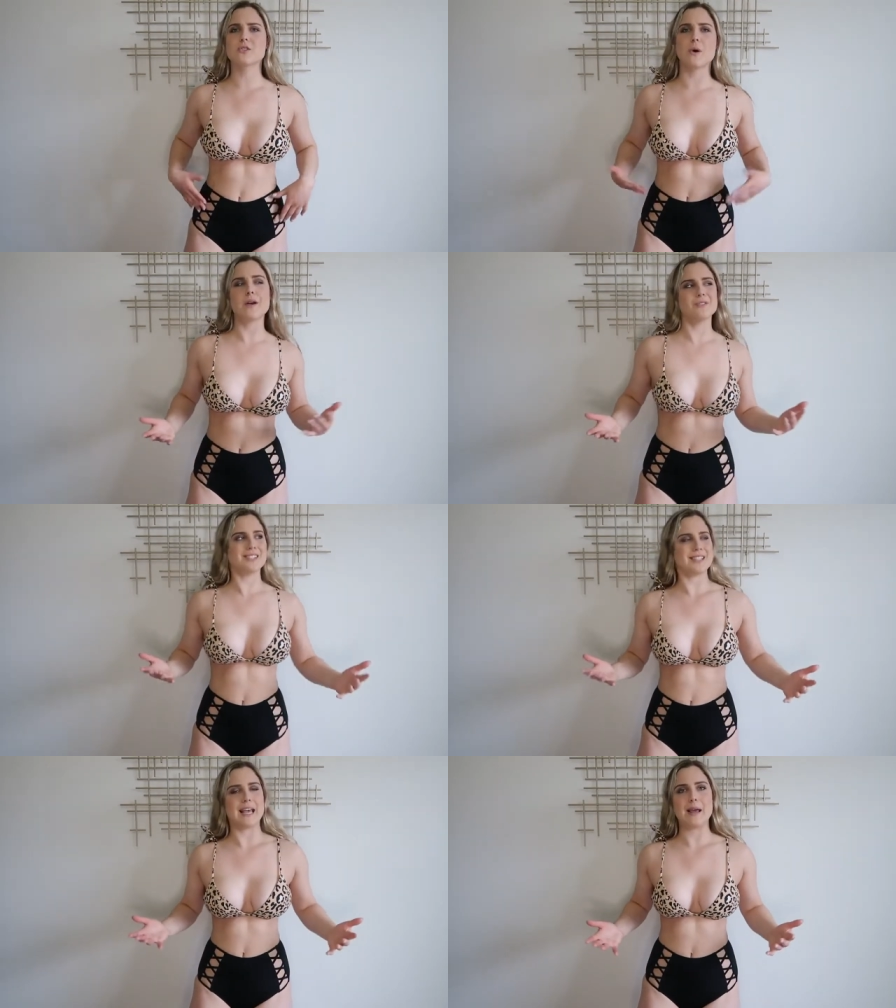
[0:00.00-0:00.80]
So I
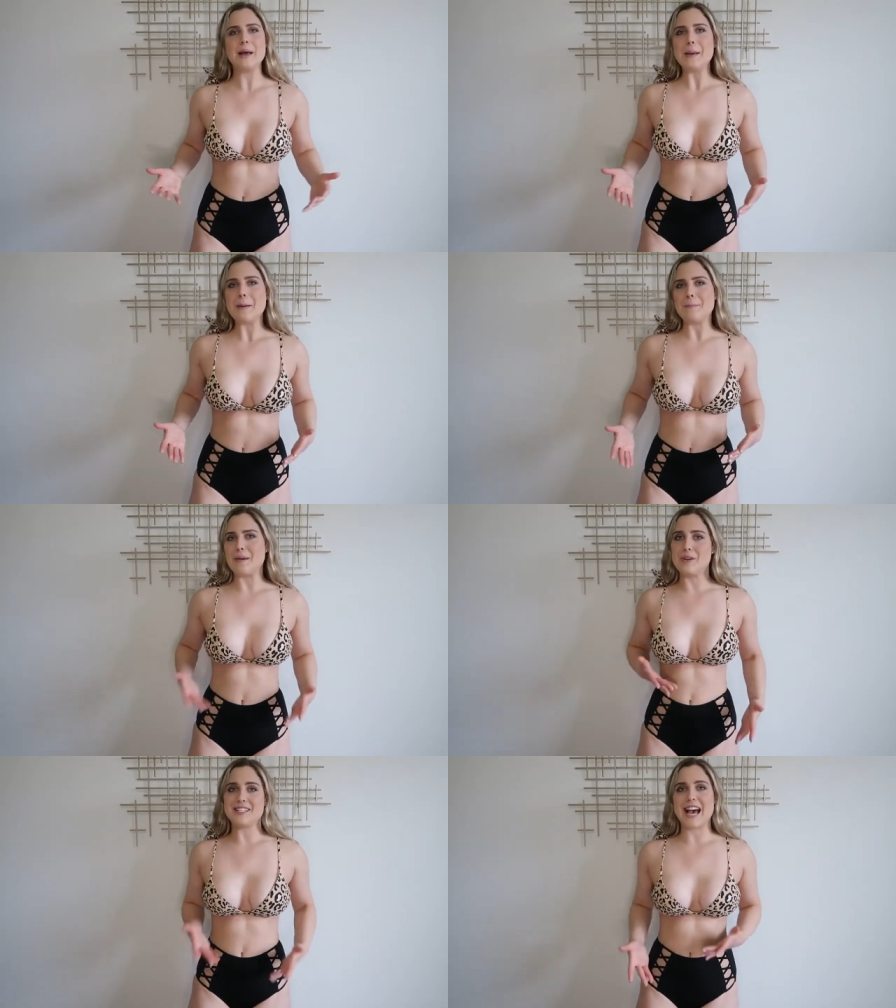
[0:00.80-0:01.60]
would say
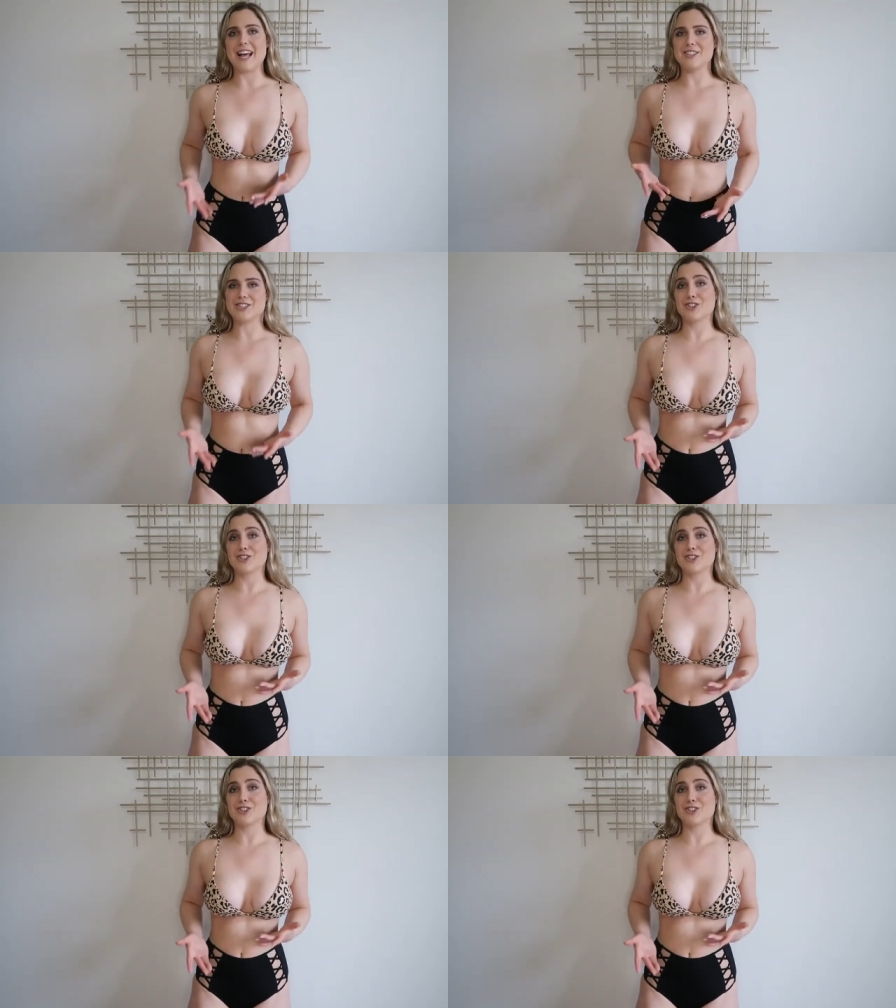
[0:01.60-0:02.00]
maybe 10